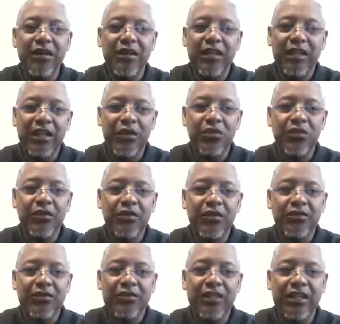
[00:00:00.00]

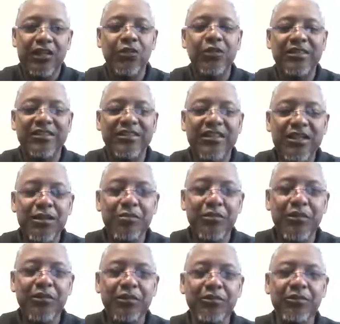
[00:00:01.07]
lowest
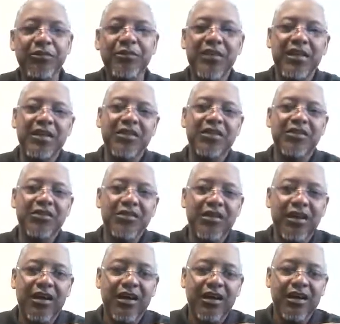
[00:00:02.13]
number,
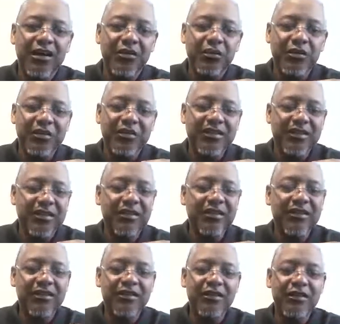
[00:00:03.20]
which is the
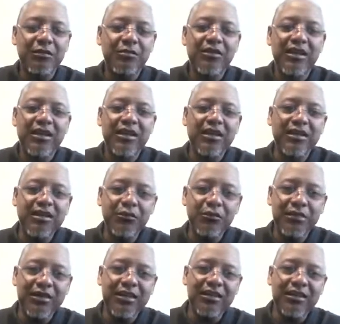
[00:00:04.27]
index number. And then
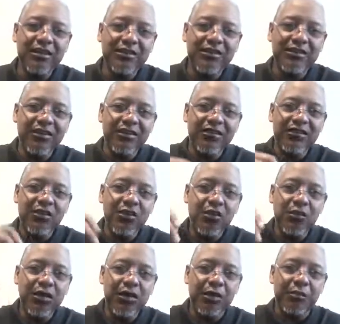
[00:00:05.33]
when index starts to
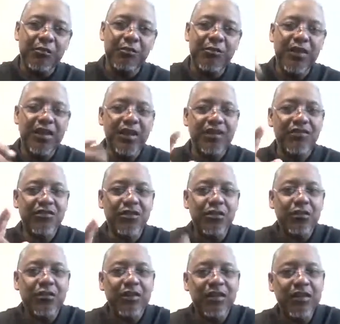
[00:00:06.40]
go up, and
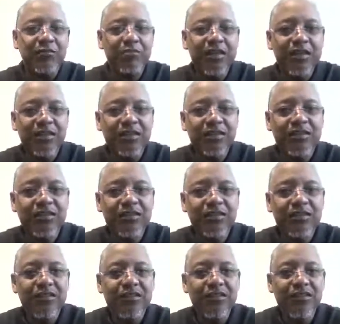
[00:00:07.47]
so let me
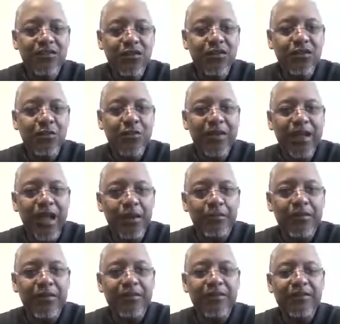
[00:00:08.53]
show you what
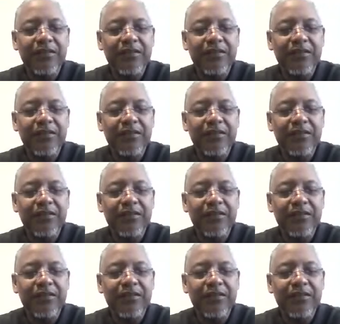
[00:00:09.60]
happened.